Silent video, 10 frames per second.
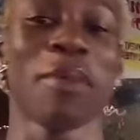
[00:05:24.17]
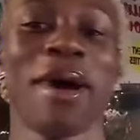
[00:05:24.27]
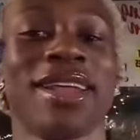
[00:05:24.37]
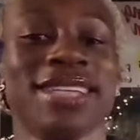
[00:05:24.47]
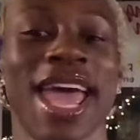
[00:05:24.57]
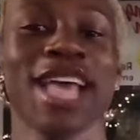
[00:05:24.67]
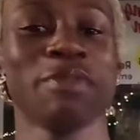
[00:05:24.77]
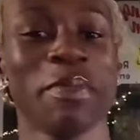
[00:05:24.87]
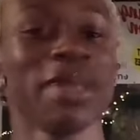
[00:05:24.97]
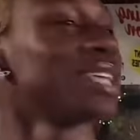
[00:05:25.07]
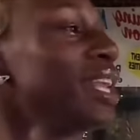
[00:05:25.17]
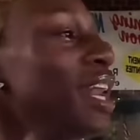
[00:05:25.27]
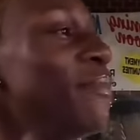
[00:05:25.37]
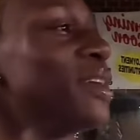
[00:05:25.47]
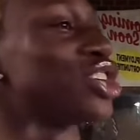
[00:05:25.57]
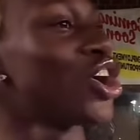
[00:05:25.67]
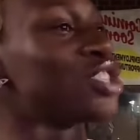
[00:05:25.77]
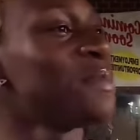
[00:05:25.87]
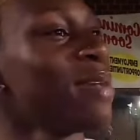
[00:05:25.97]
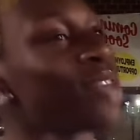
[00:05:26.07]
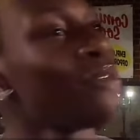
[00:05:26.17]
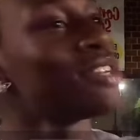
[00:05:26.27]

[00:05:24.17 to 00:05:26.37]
I'm talking about a Jazmine bitch and then a bitch of hers being